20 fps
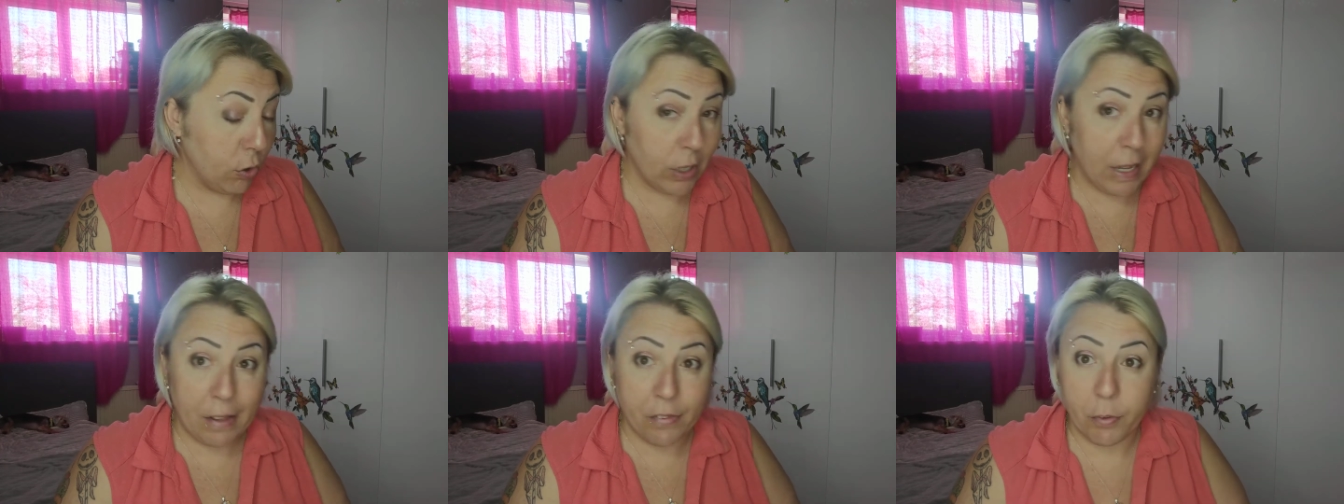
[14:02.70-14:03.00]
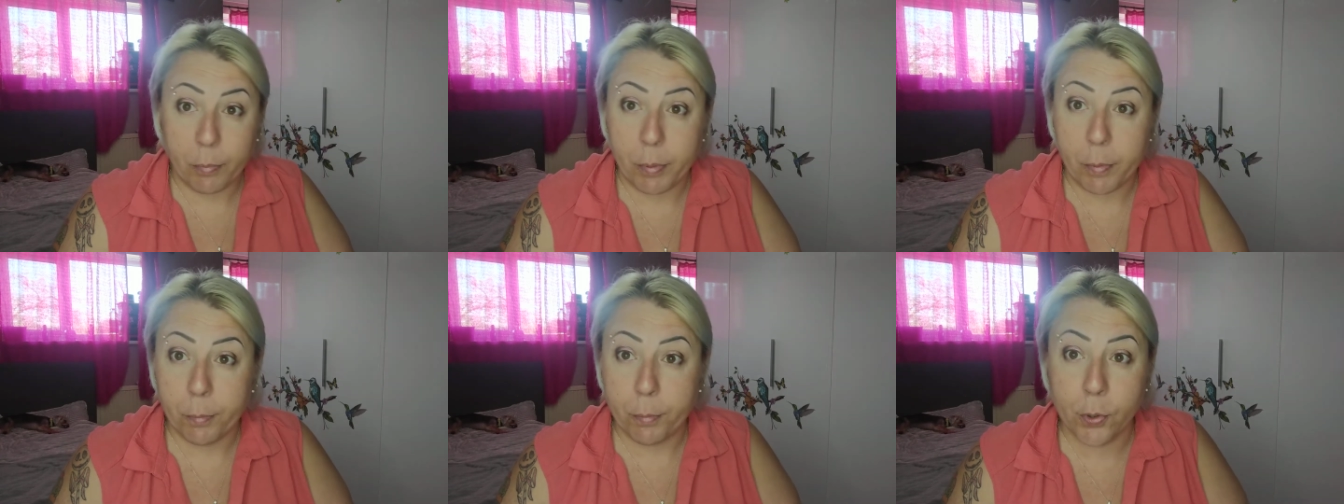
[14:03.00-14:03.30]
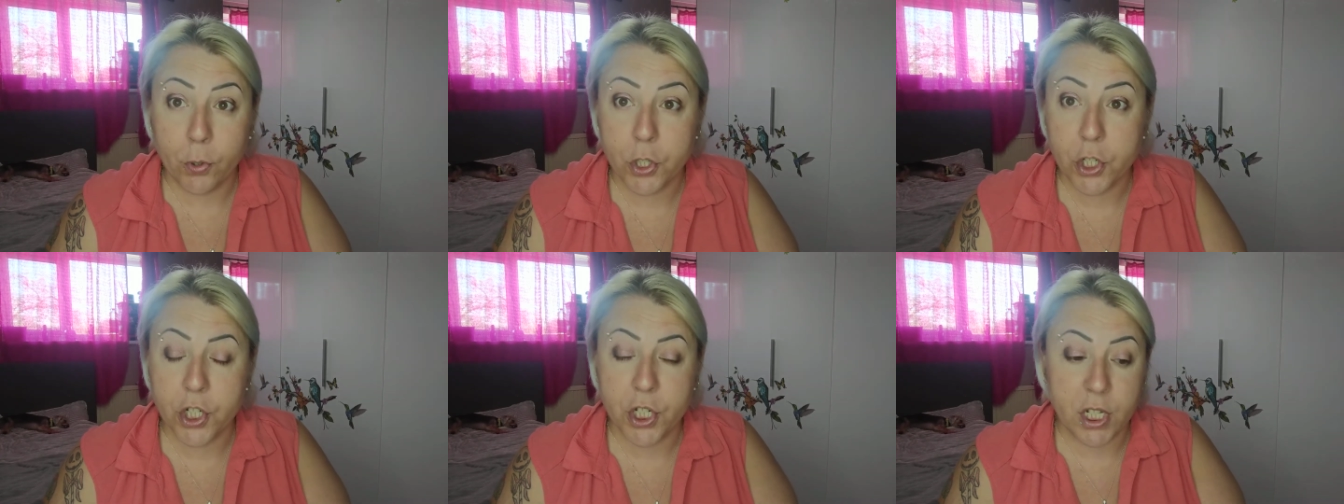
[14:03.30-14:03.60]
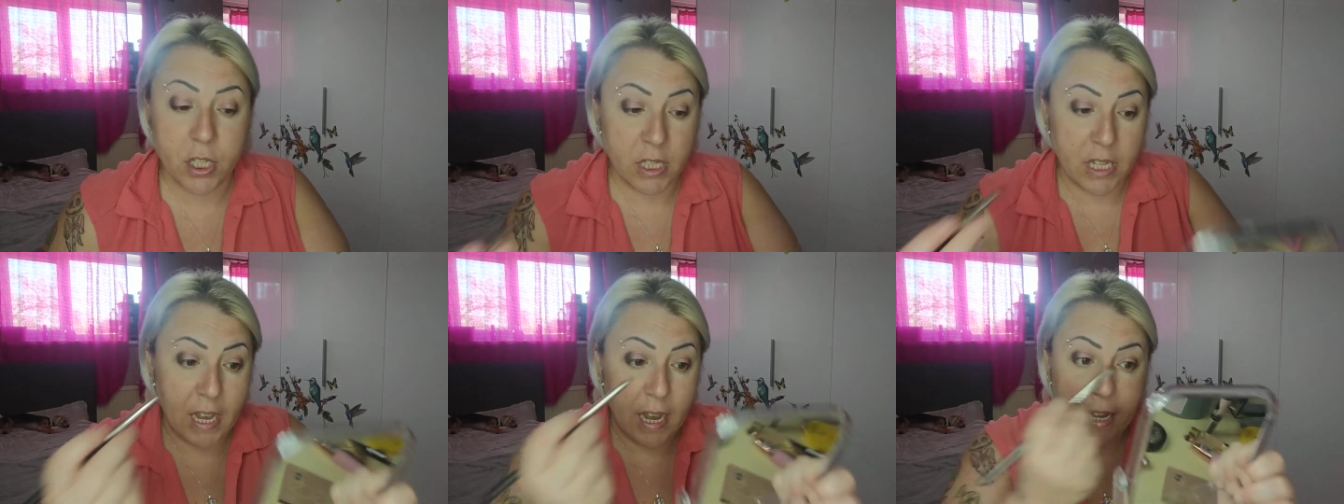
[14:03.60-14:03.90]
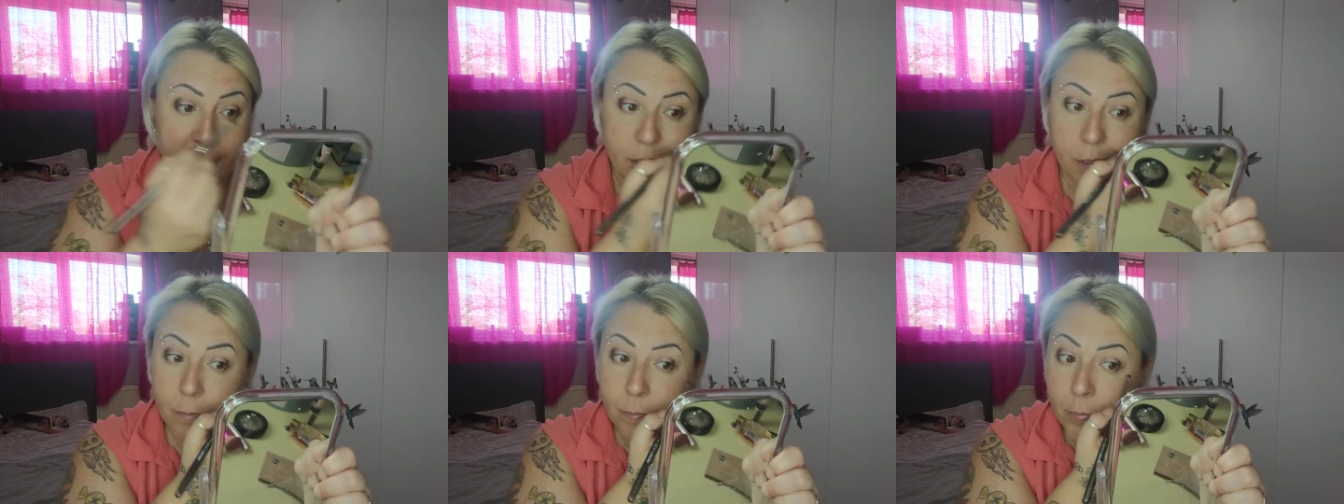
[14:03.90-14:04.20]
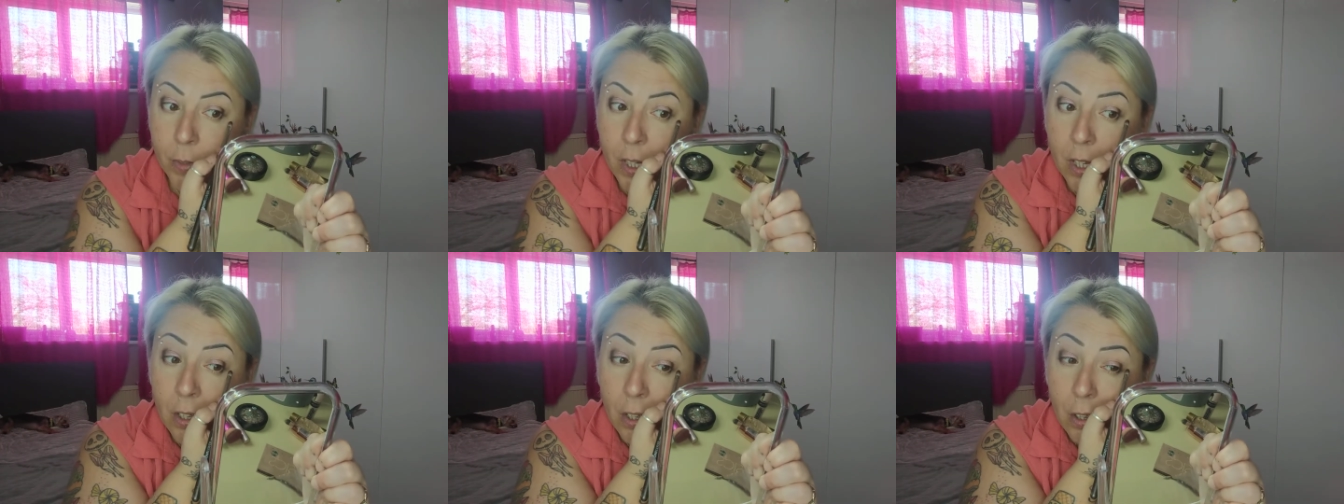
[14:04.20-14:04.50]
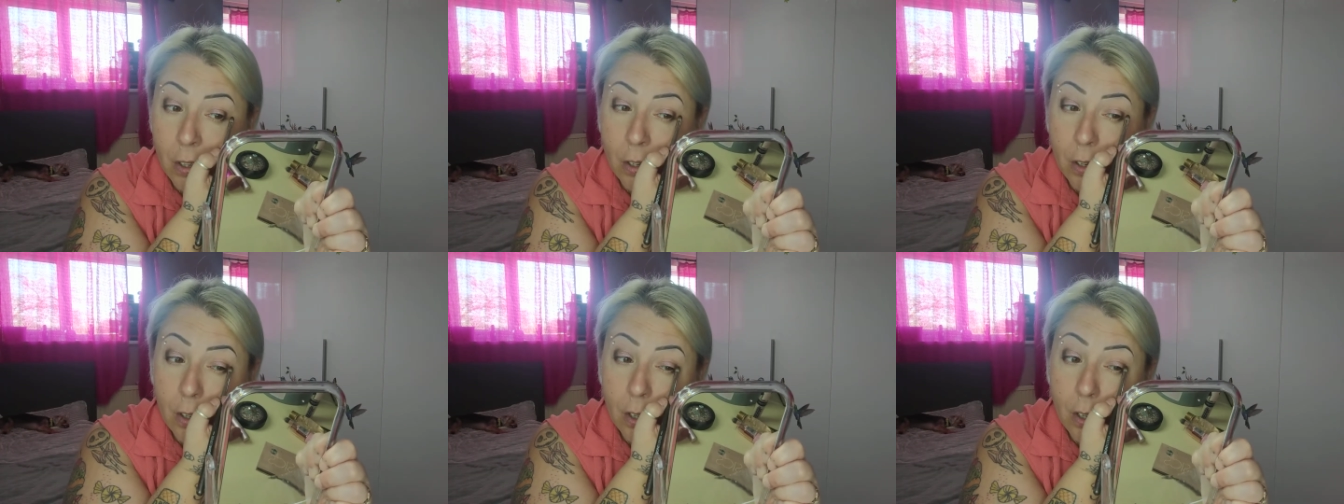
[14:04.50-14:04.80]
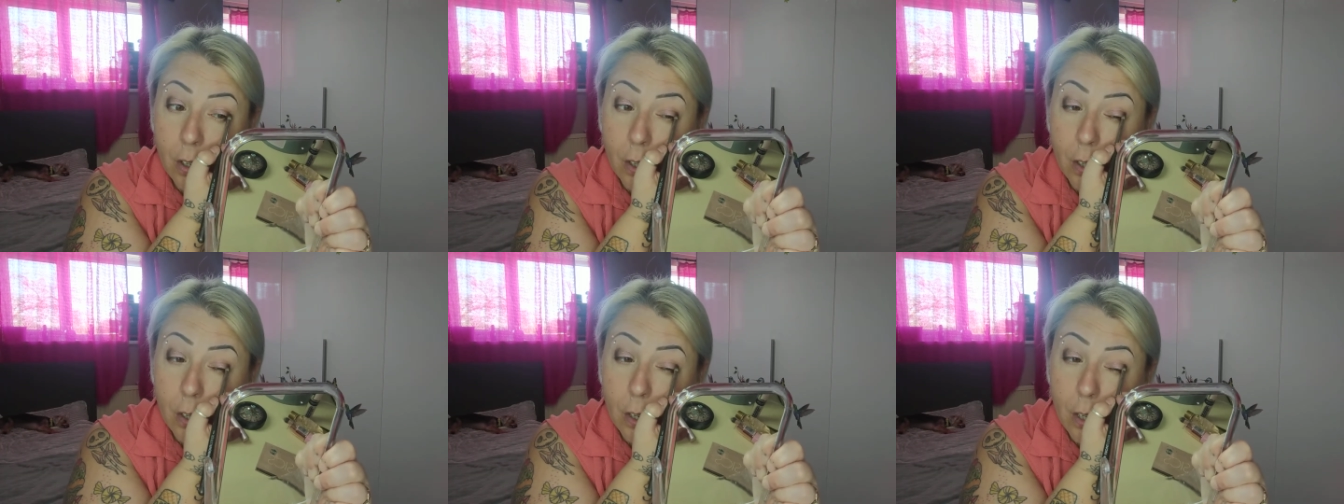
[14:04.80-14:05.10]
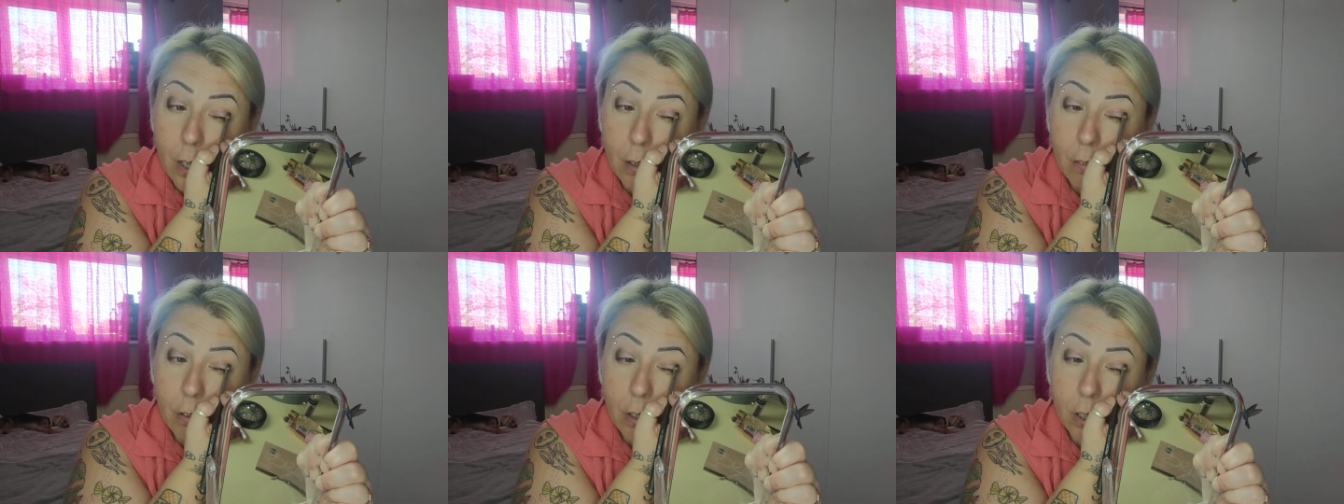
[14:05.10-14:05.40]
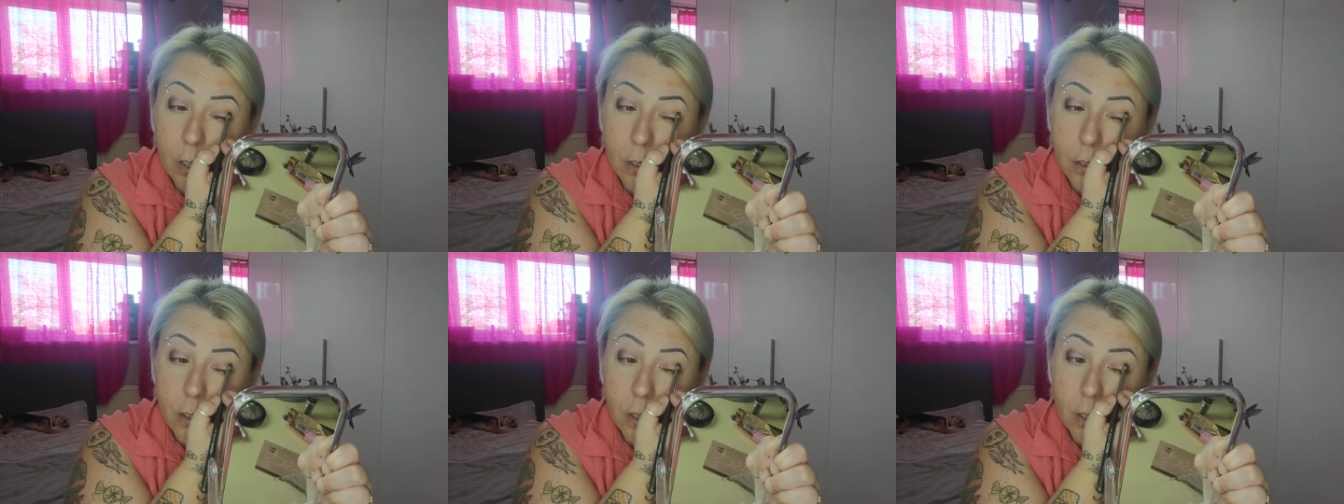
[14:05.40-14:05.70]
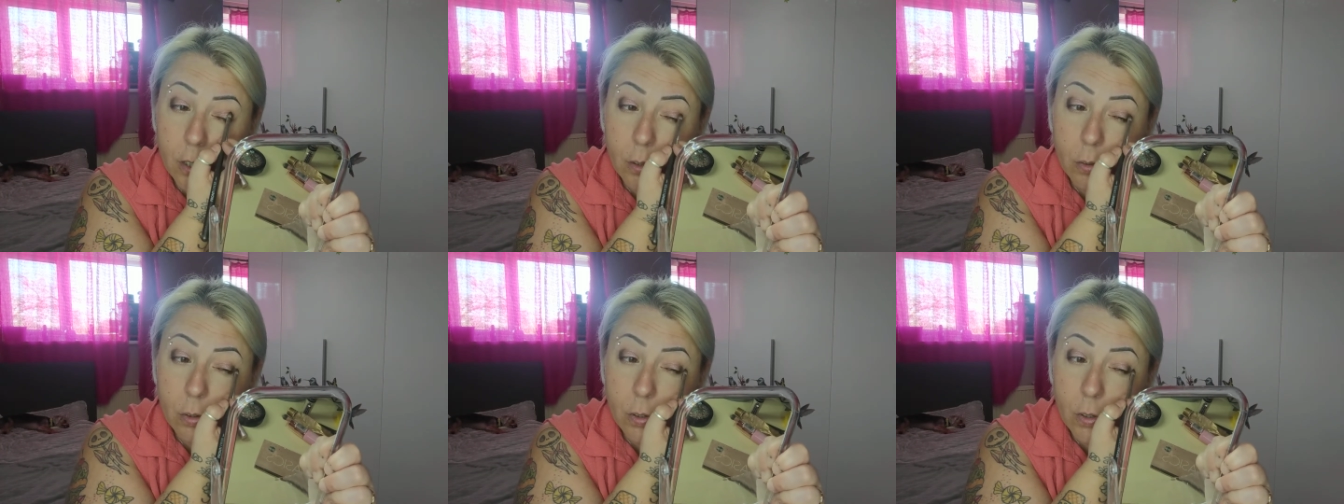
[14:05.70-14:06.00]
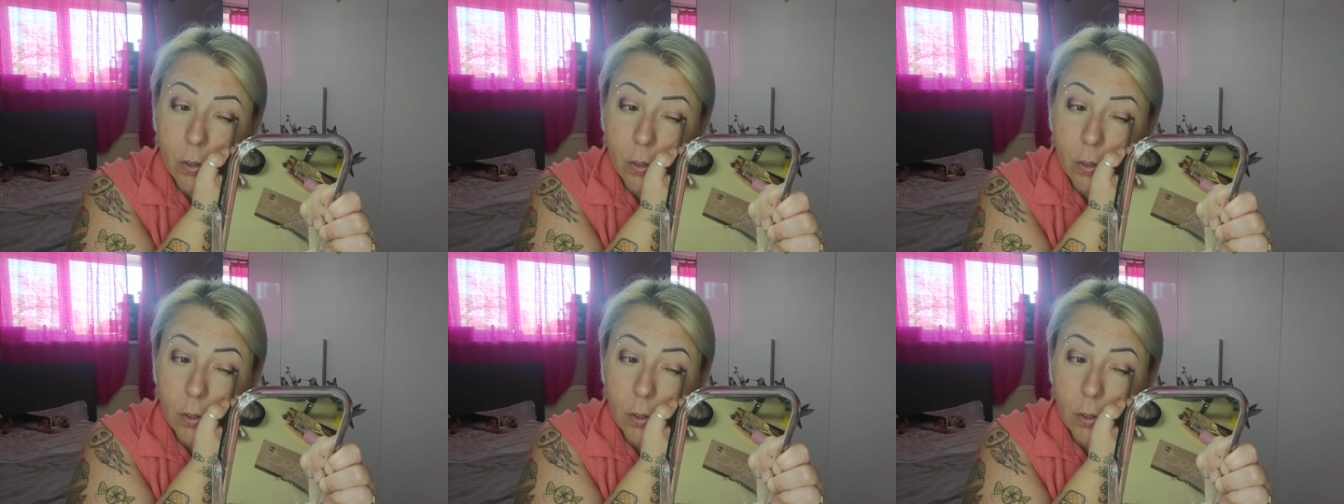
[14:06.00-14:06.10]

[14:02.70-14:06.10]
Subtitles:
look like they've been punched in the eye. I really do.